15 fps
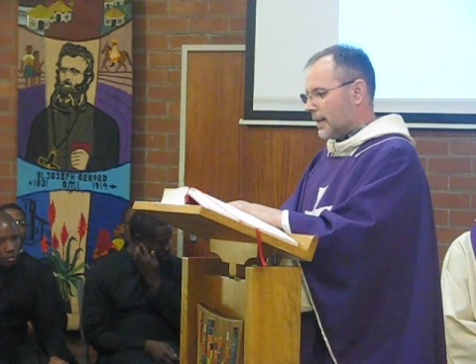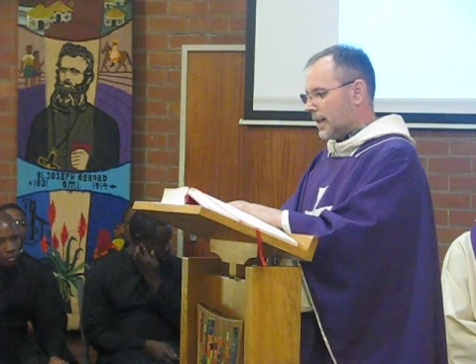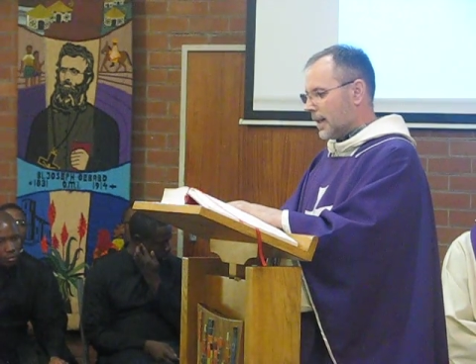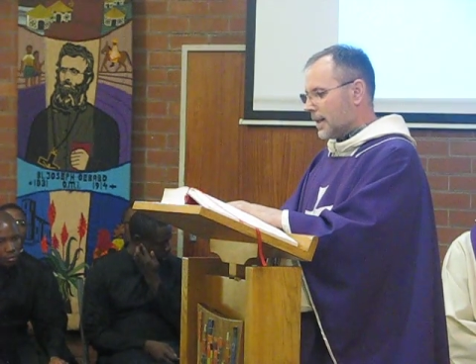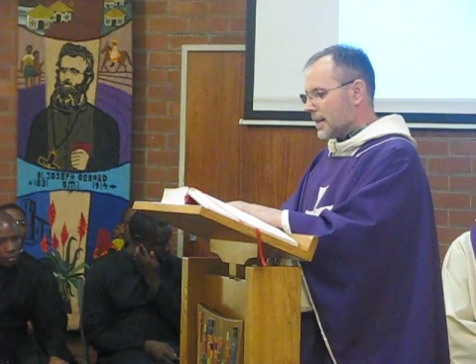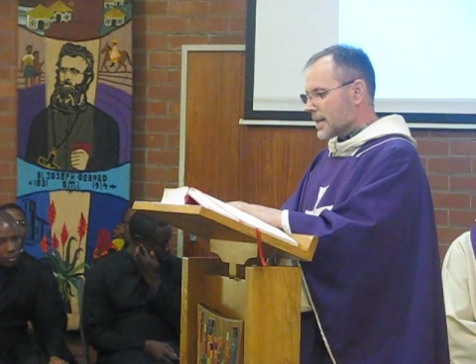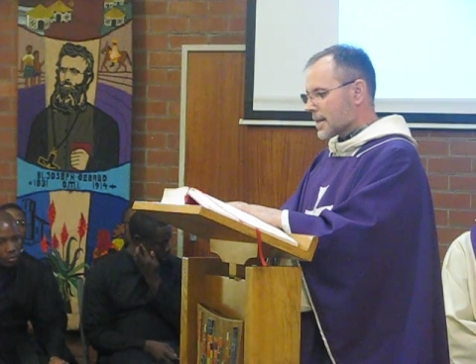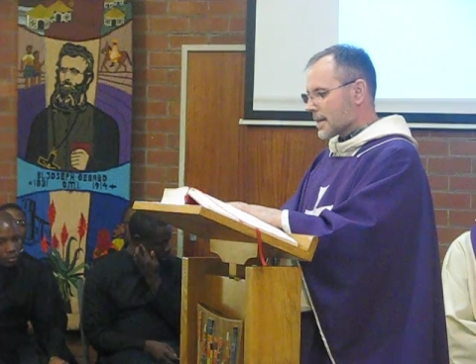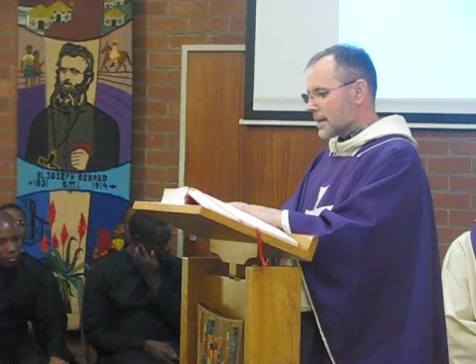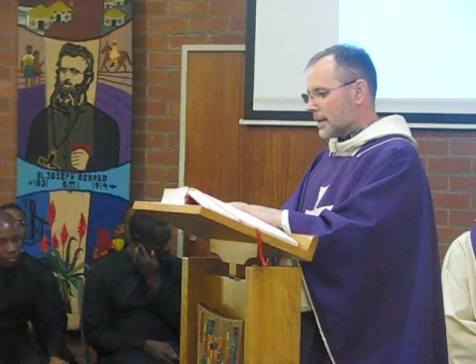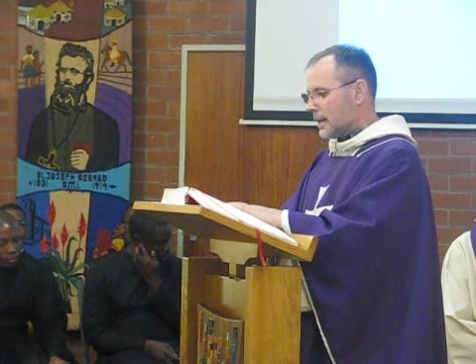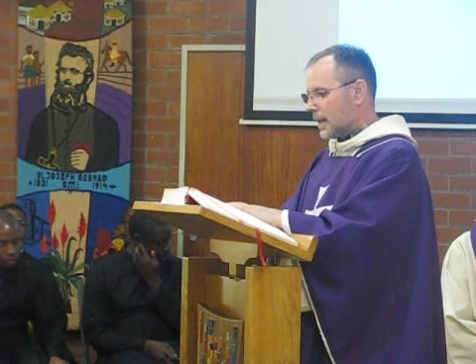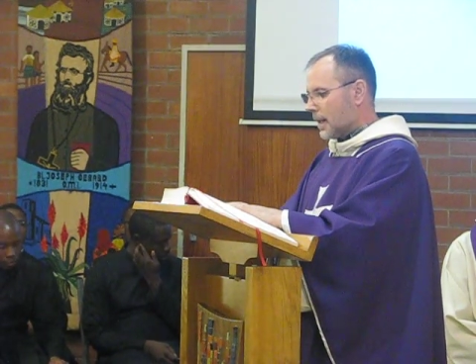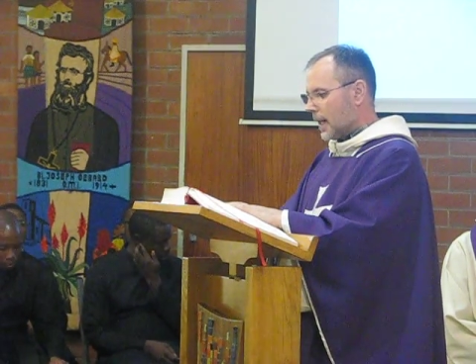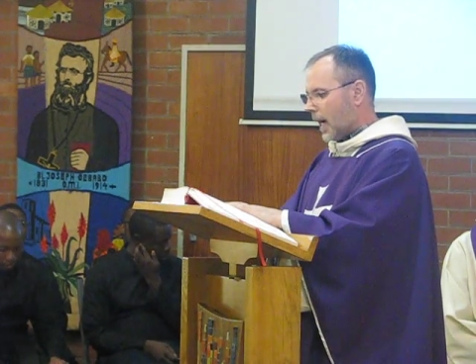there is
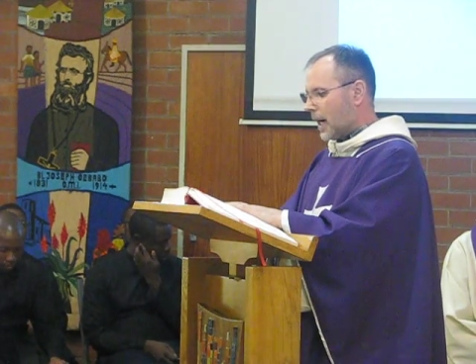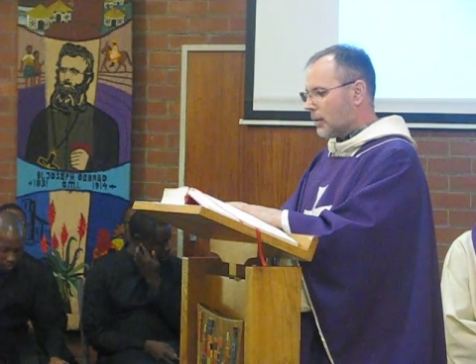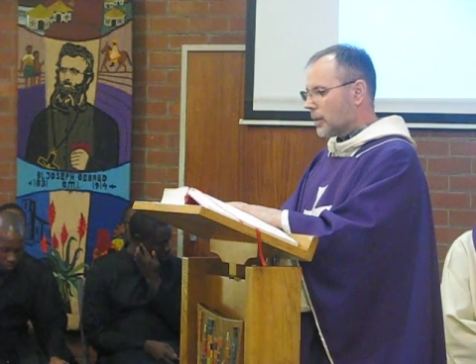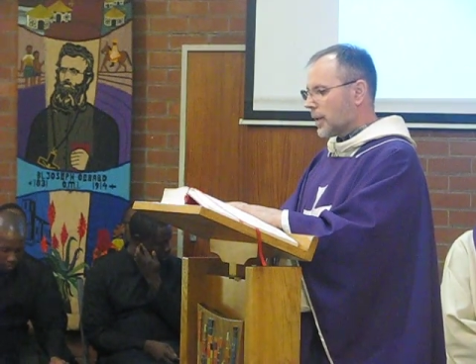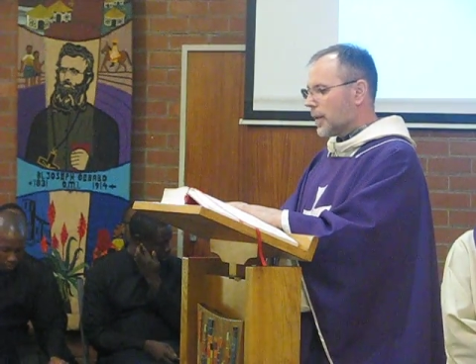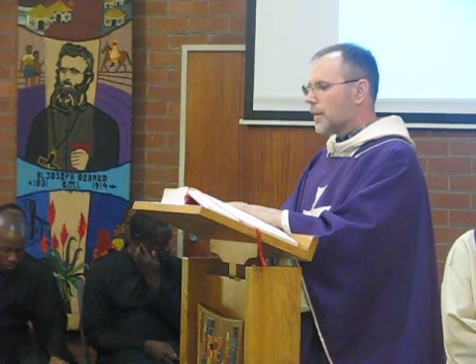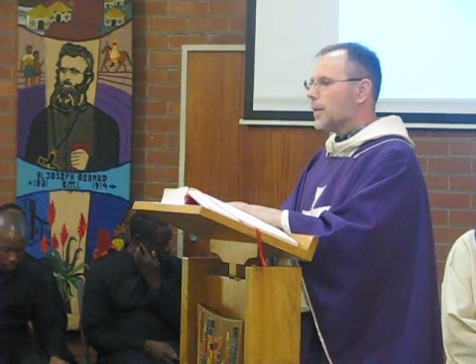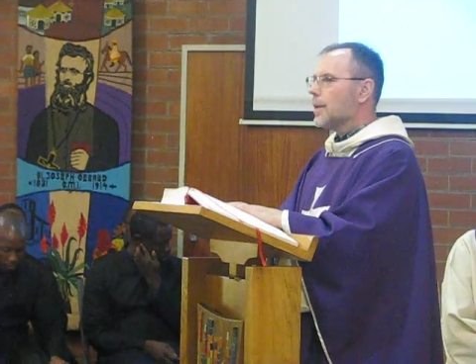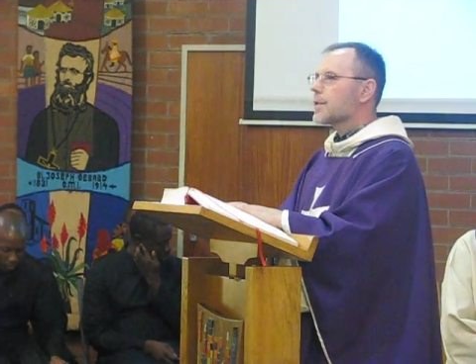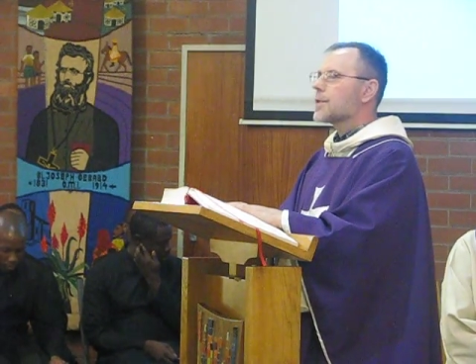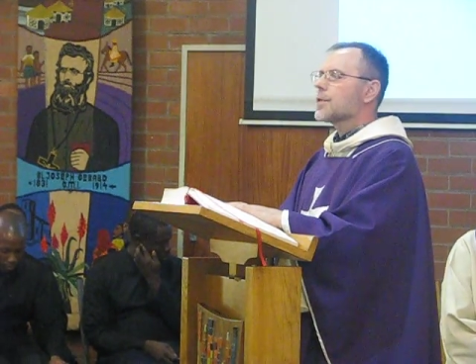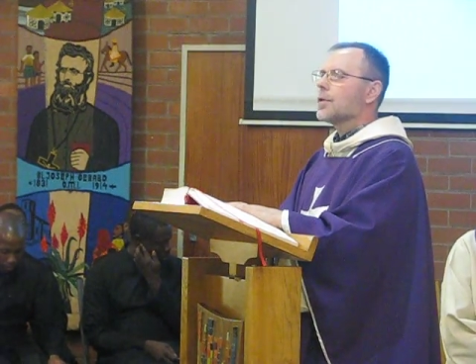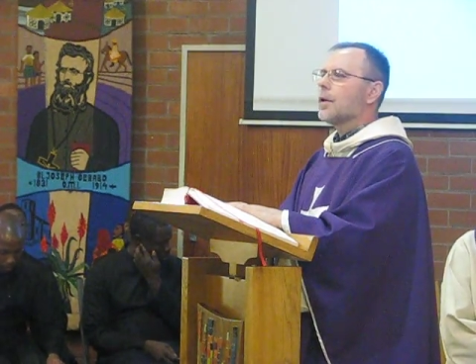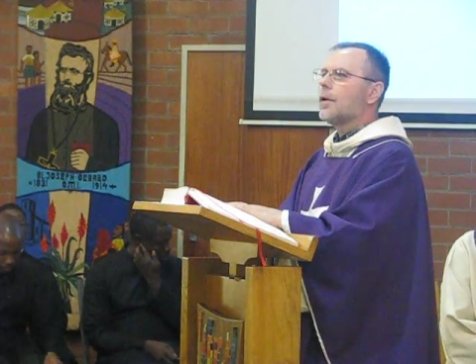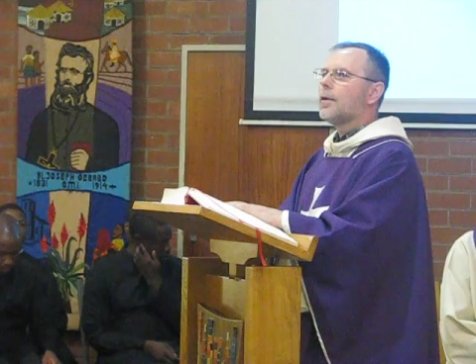recounted the
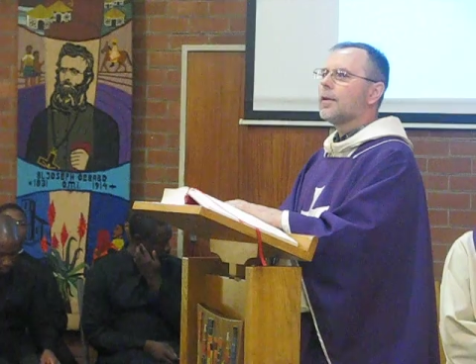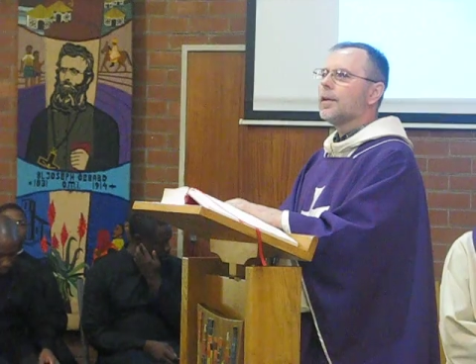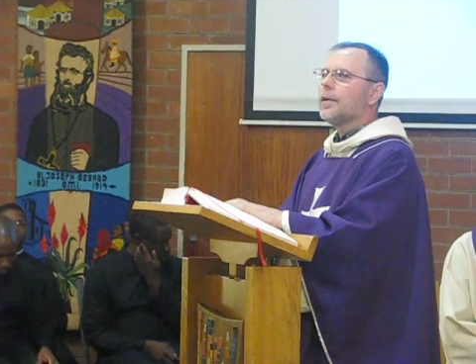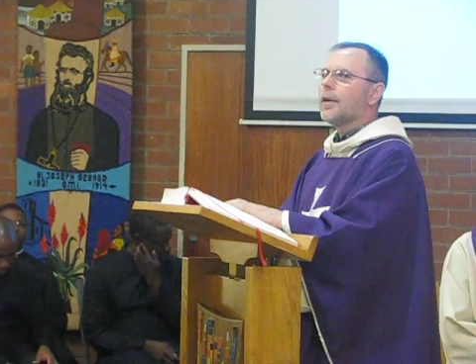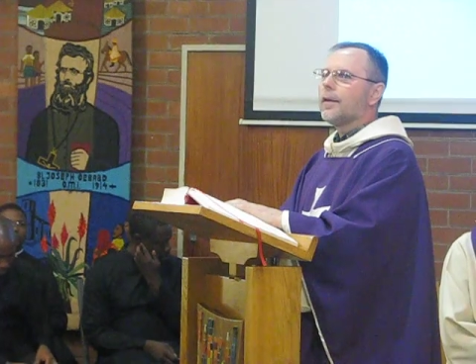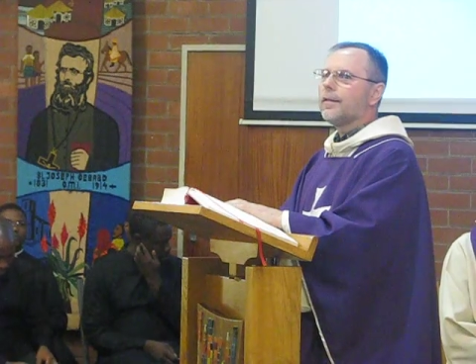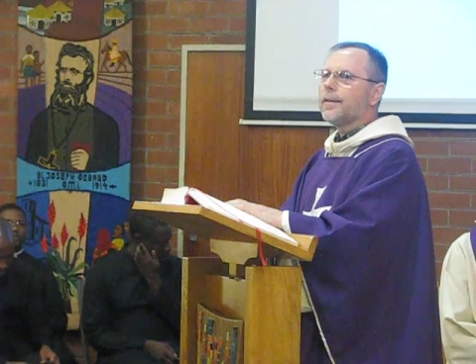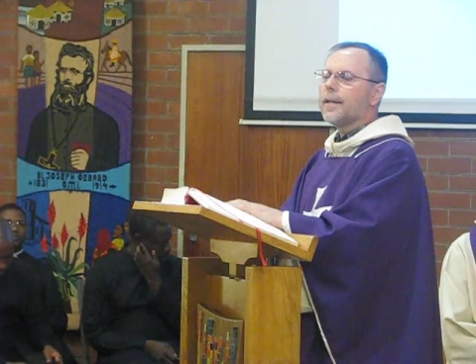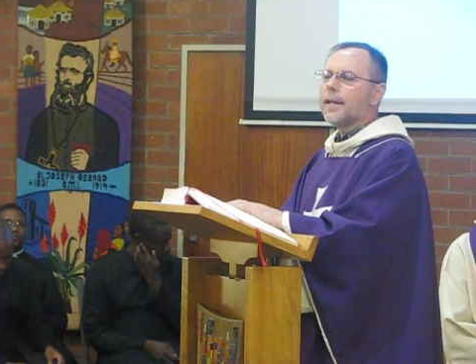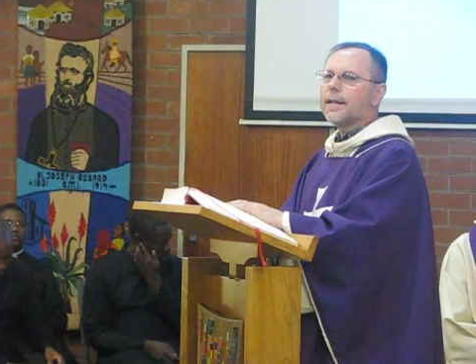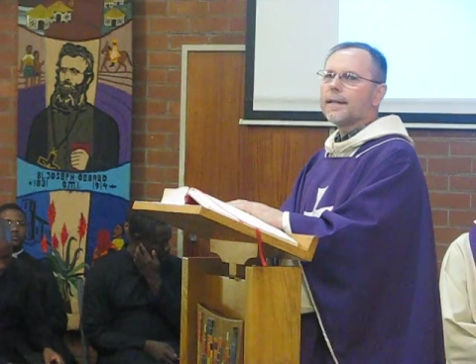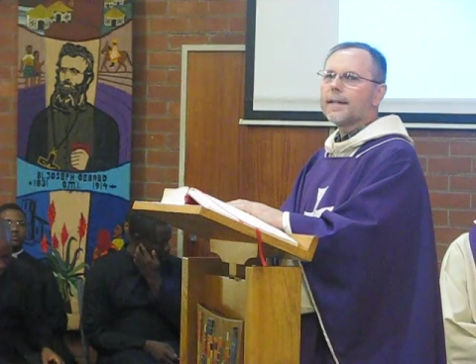story of the